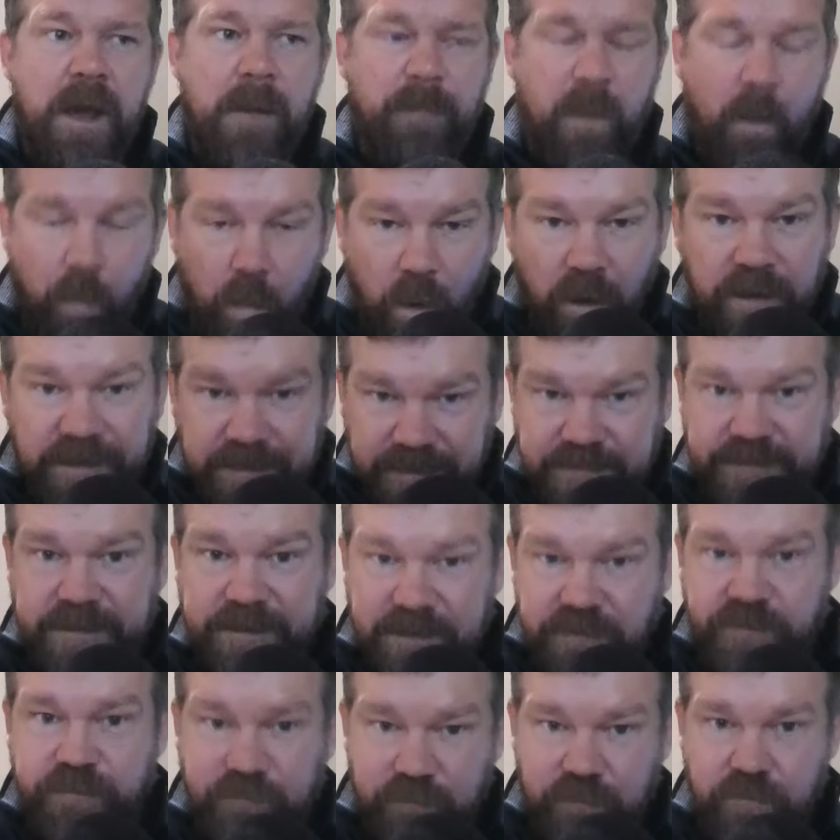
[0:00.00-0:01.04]
But what it
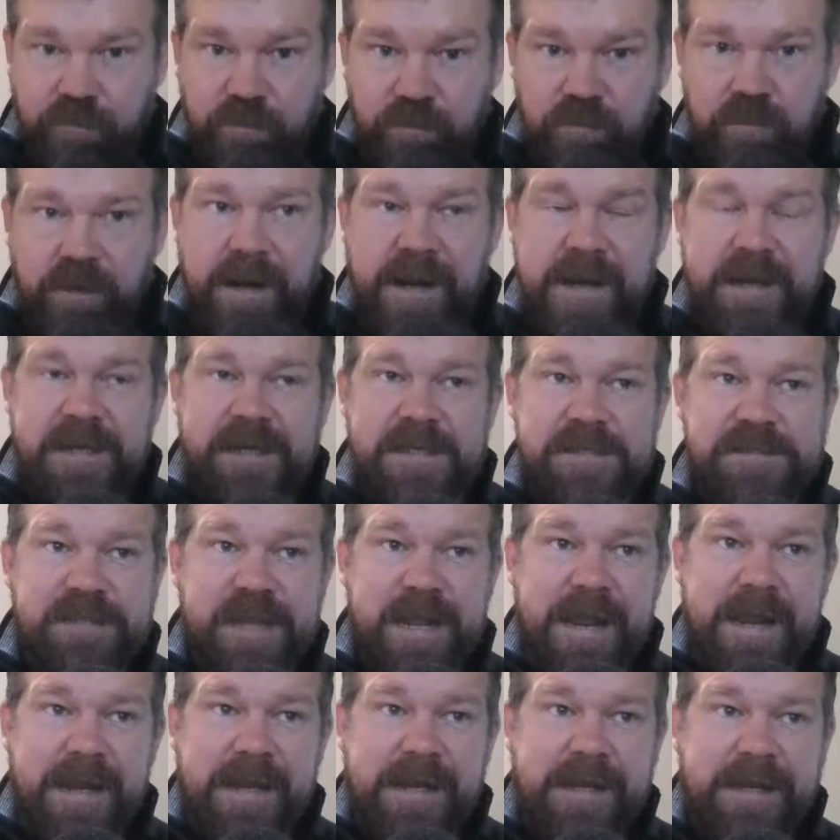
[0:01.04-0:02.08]
did do is
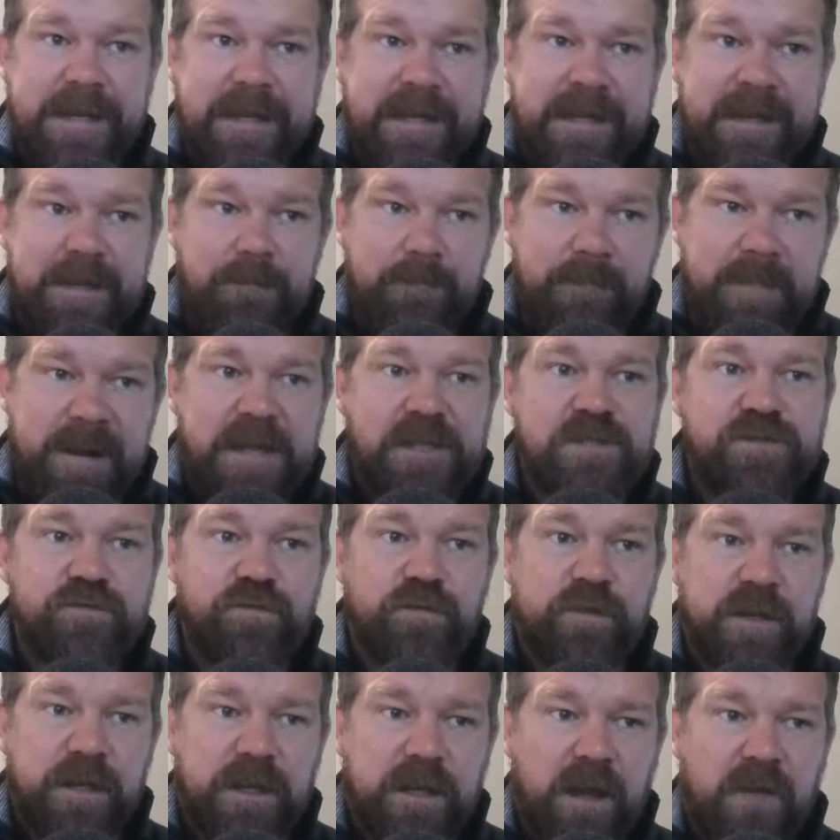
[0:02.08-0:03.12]
it made
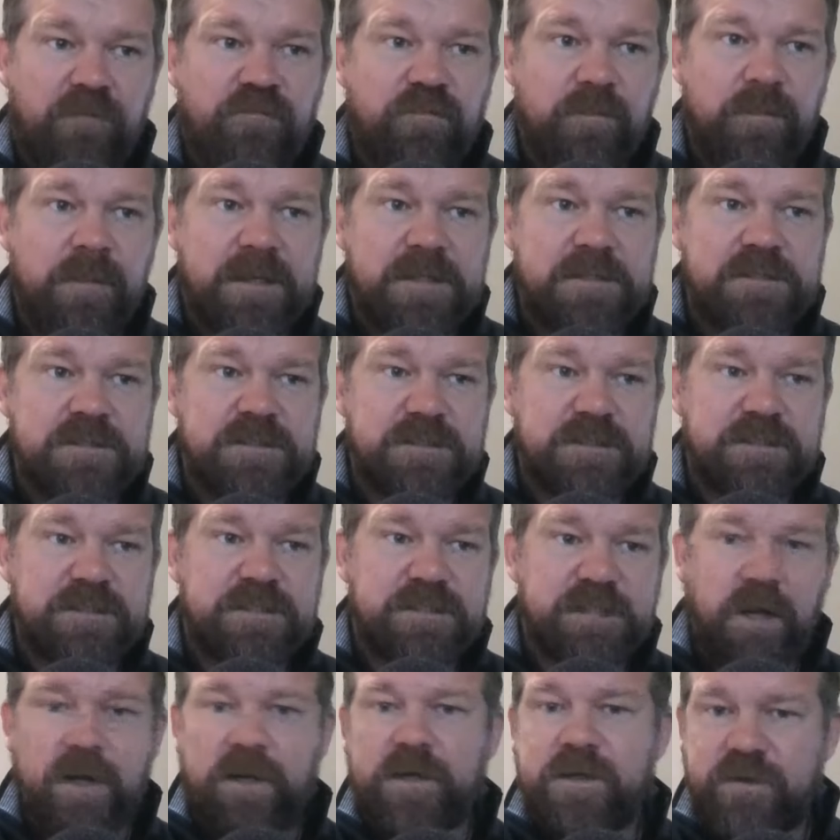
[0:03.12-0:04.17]
sure the governments
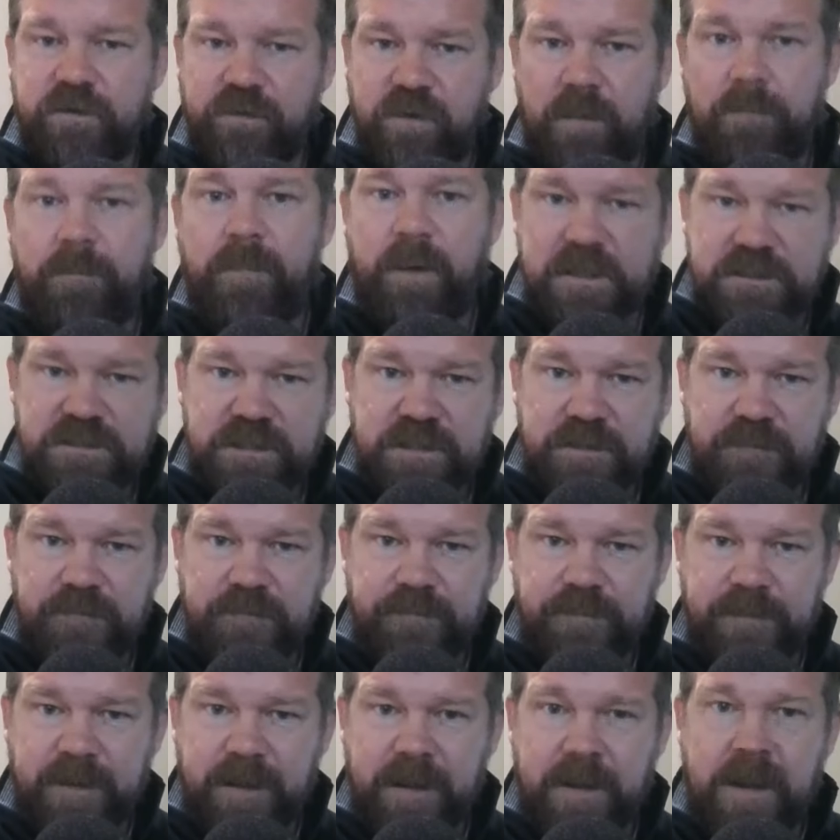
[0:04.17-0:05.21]
stuck to a budget.
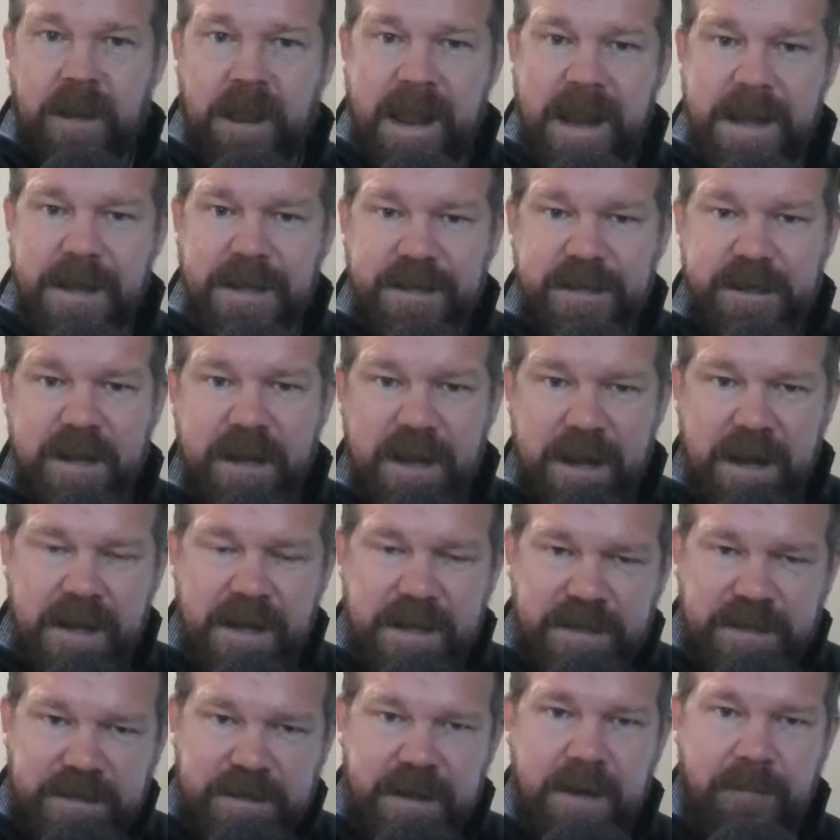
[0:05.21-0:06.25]
It, it,
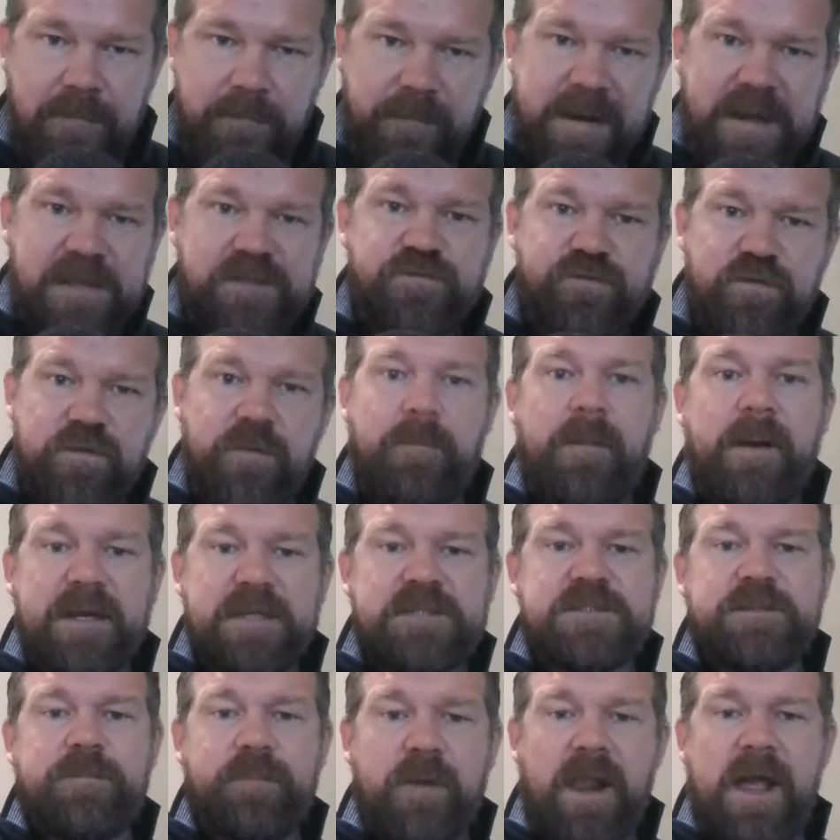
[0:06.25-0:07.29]
it, it made sure the money
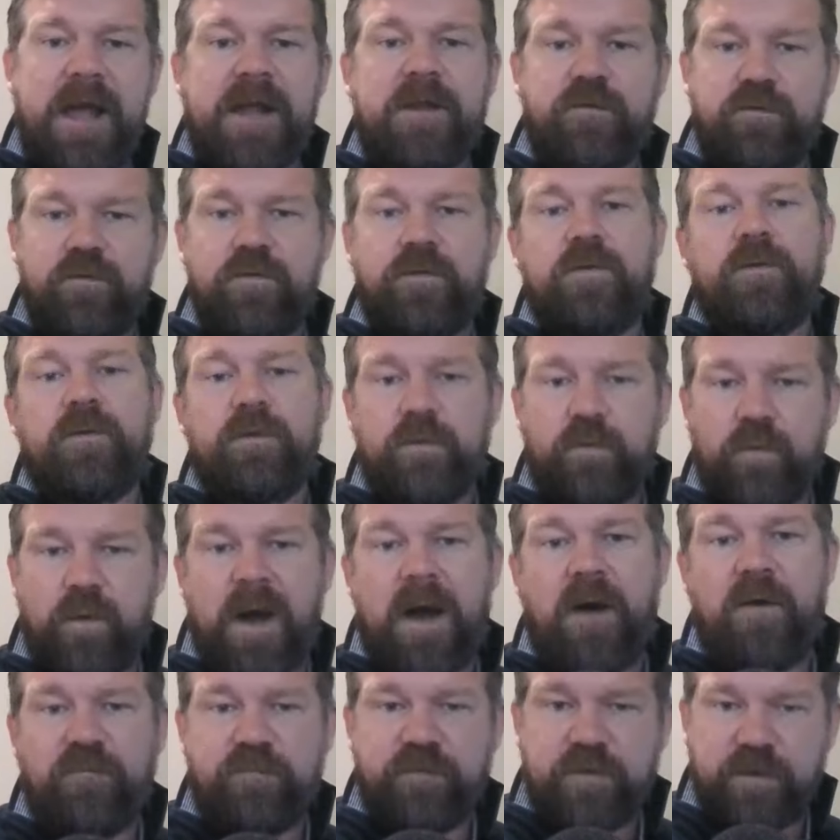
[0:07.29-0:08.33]
supply couldn't go
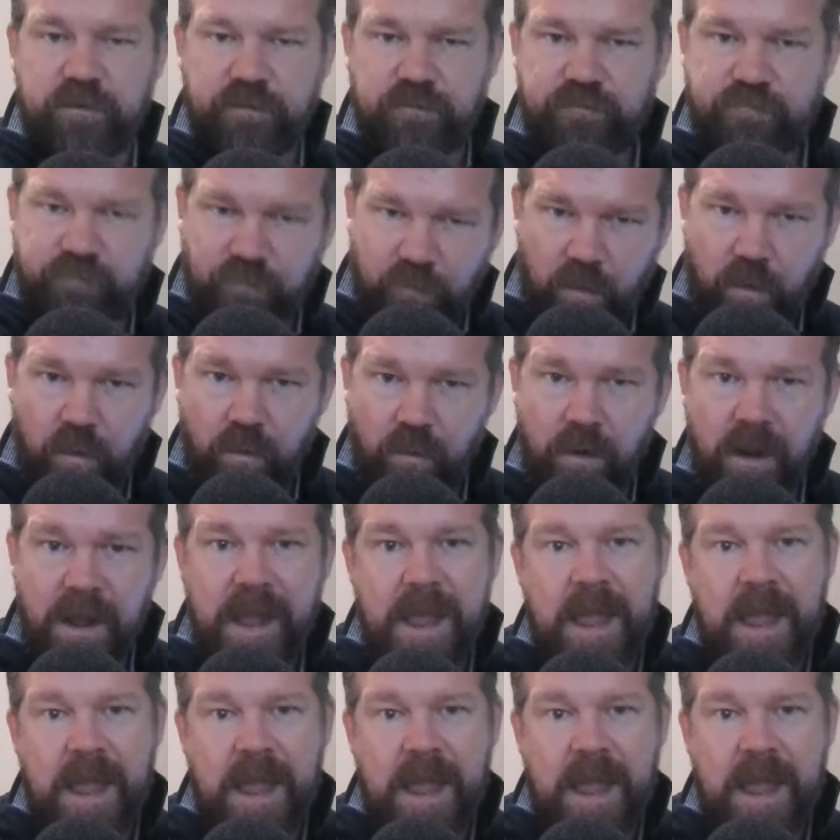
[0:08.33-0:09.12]
out of control.